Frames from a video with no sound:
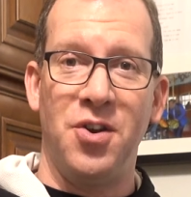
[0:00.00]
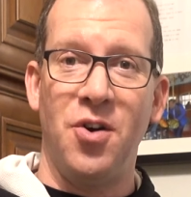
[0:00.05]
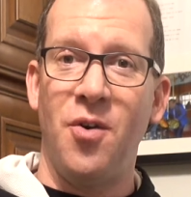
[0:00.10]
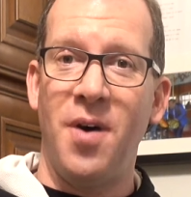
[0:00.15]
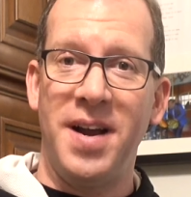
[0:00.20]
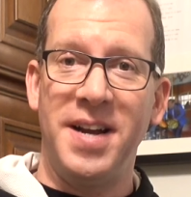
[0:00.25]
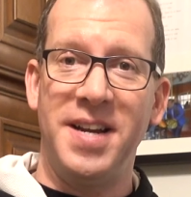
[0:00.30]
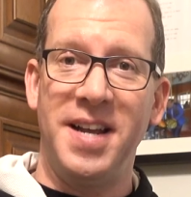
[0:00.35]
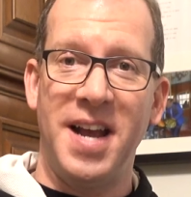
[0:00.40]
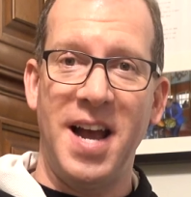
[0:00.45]
no
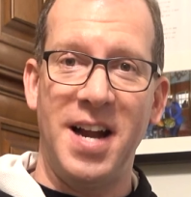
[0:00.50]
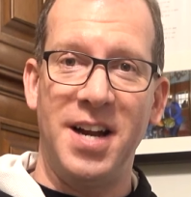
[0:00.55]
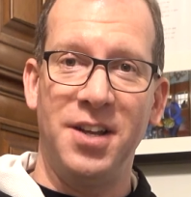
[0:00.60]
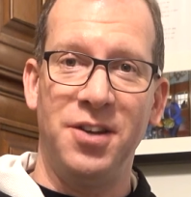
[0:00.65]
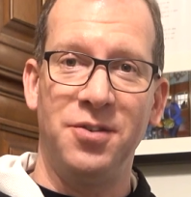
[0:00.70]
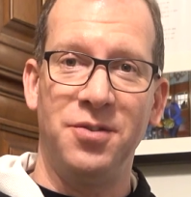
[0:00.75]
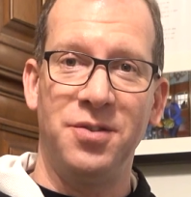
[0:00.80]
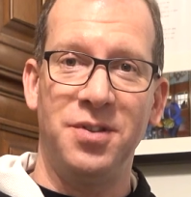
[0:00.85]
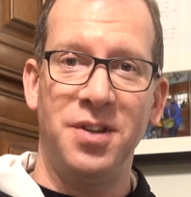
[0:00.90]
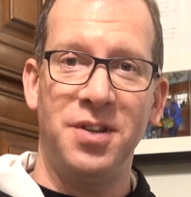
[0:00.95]
idea how
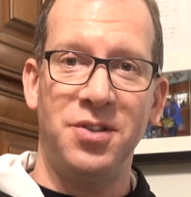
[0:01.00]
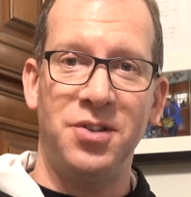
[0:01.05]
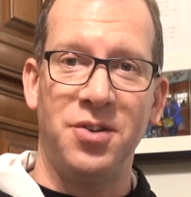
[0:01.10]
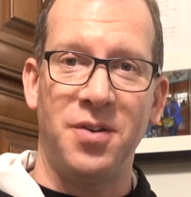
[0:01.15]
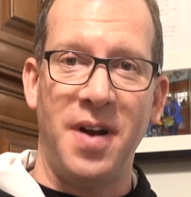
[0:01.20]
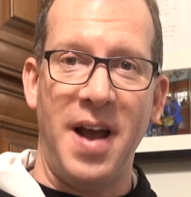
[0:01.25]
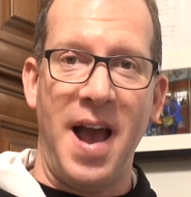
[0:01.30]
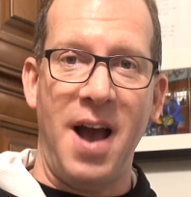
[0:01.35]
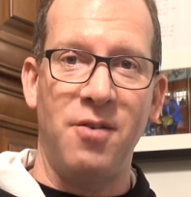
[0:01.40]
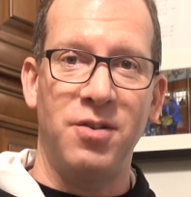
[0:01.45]
to use this
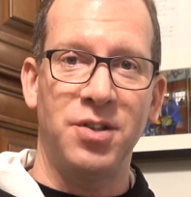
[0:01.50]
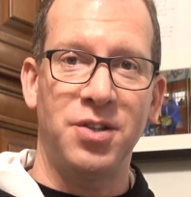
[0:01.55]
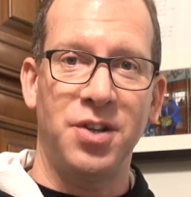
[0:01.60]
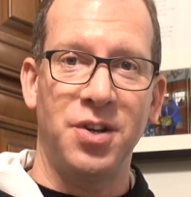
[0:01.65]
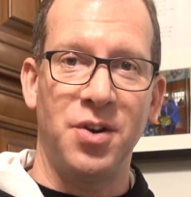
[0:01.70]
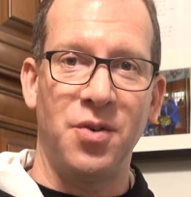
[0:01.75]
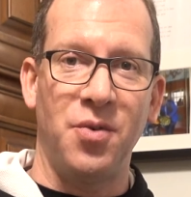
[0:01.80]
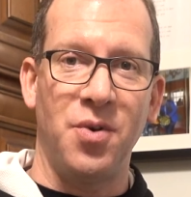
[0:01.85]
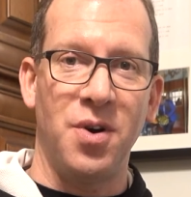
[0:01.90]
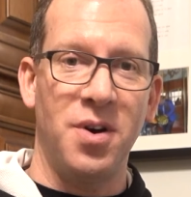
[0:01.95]
or how it's
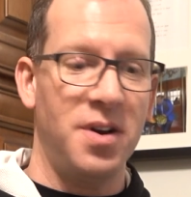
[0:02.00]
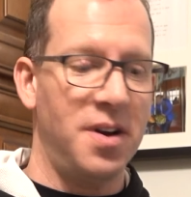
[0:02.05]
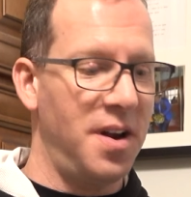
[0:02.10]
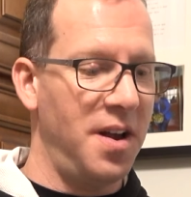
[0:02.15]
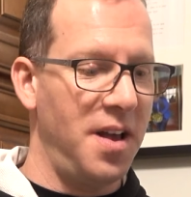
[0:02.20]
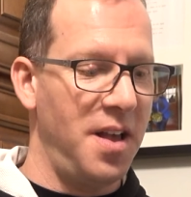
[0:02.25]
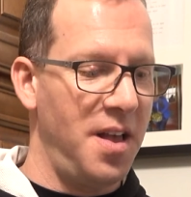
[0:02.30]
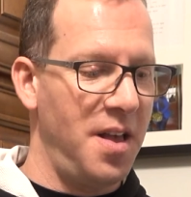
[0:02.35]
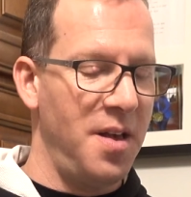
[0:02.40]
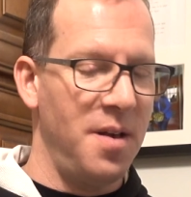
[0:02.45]
going to work,
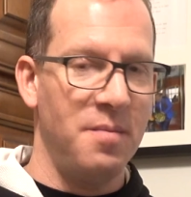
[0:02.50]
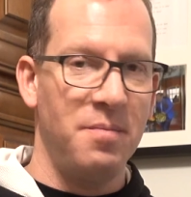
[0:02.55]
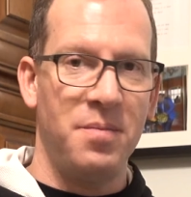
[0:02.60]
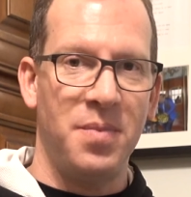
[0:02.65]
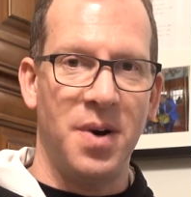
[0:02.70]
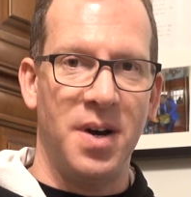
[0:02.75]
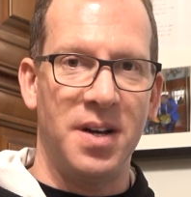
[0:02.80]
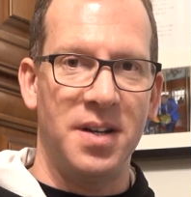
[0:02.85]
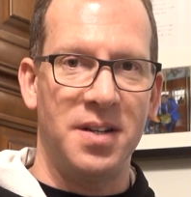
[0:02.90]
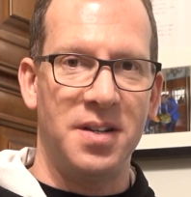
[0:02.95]

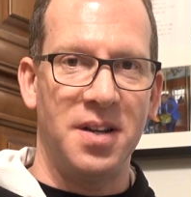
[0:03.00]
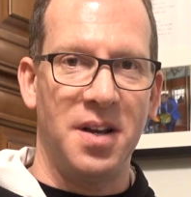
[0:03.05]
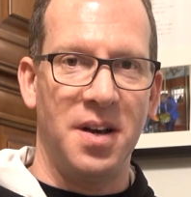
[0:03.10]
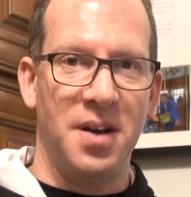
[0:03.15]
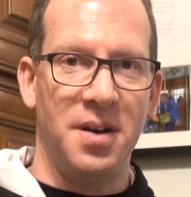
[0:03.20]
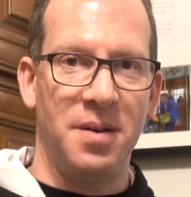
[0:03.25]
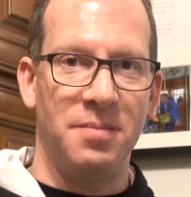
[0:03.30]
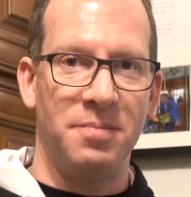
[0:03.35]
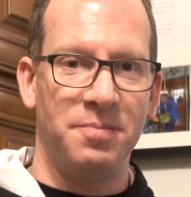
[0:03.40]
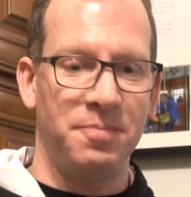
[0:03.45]
but
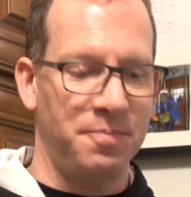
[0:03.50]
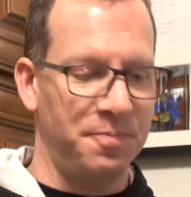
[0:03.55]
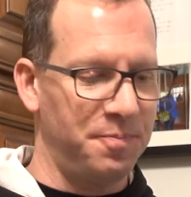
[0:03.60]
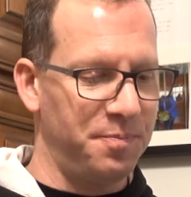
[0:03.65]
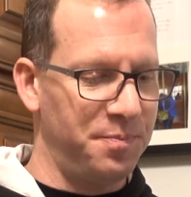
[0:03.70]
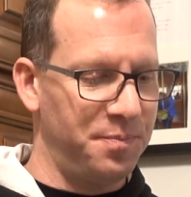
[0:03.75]
um,